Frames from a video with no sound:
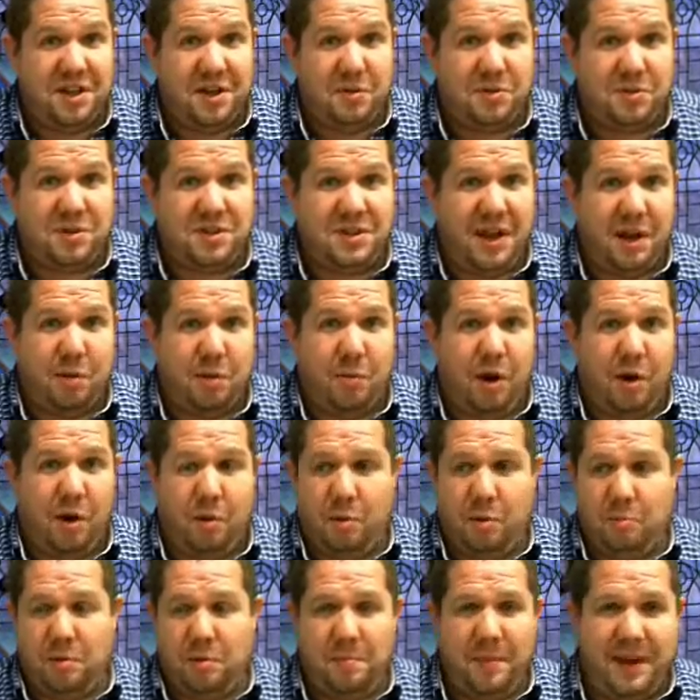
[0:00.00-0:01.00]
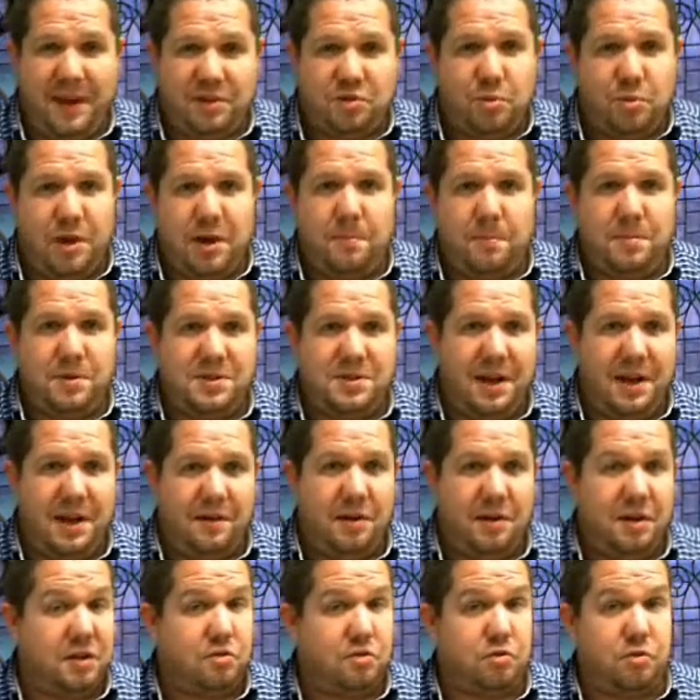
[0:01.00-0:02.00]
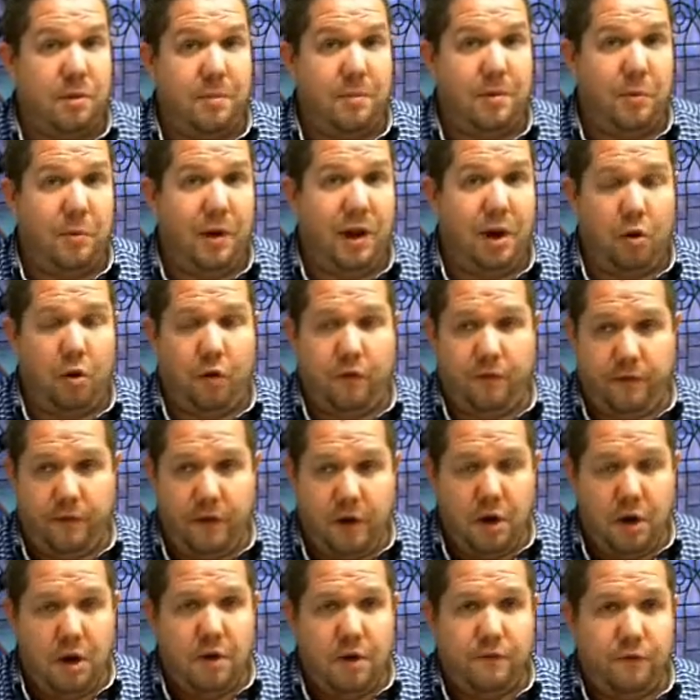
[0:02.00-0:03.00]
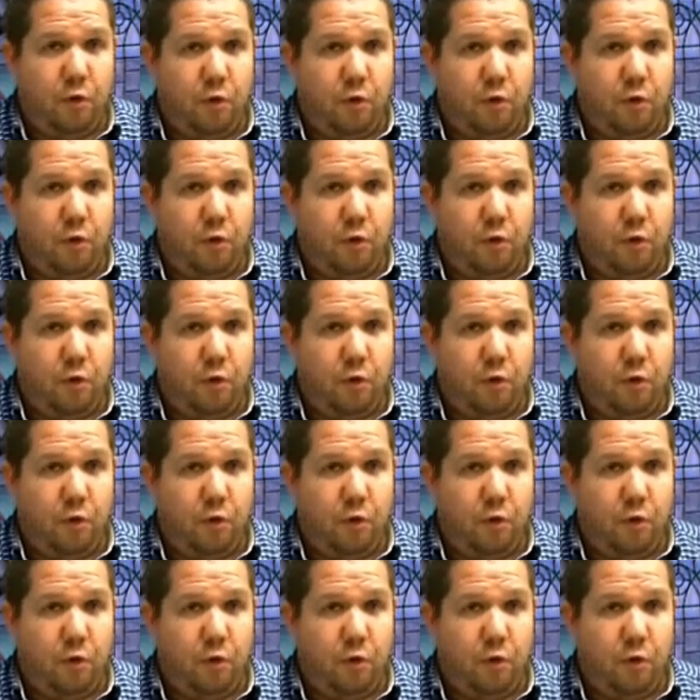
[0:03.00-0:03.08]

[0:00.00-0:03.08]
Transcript: They would say, well, we make 20% extremely well off,